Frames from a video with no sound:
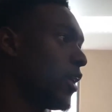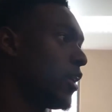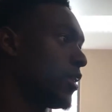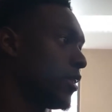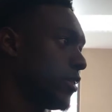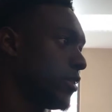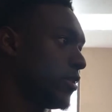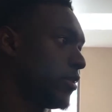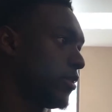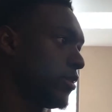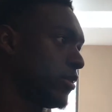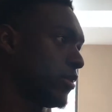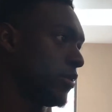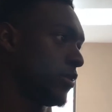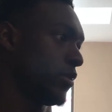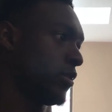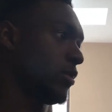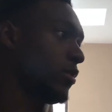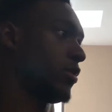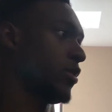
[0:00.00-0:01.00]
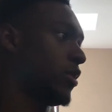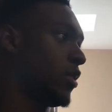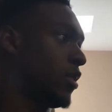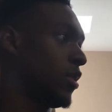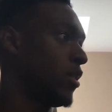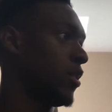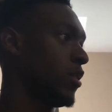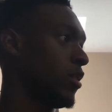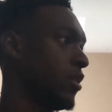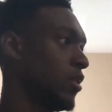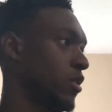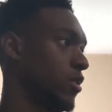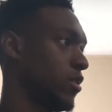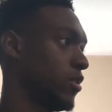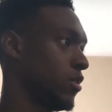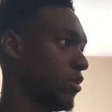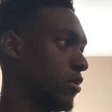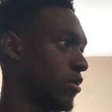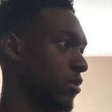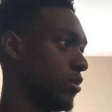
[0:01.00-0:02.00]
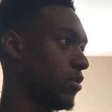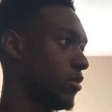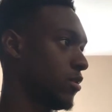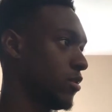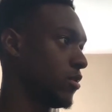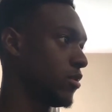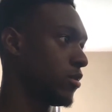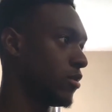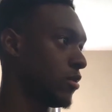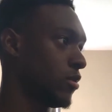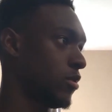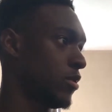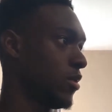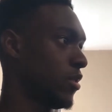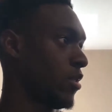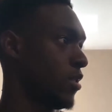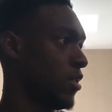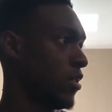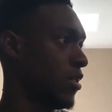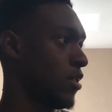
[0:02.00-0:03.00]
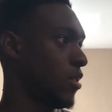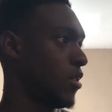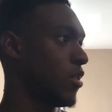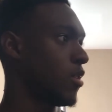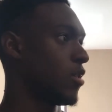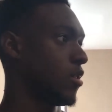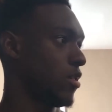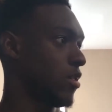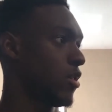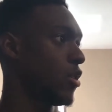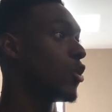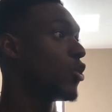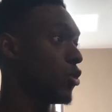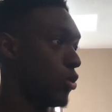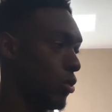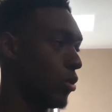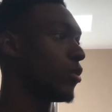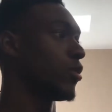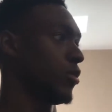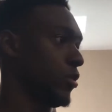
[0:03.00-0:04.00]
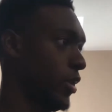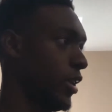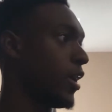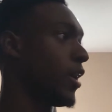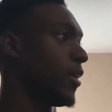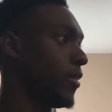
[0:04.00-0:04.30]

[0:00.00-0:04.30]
you mean Coach Campbell said that first year was a very humbling game. You know, yeah.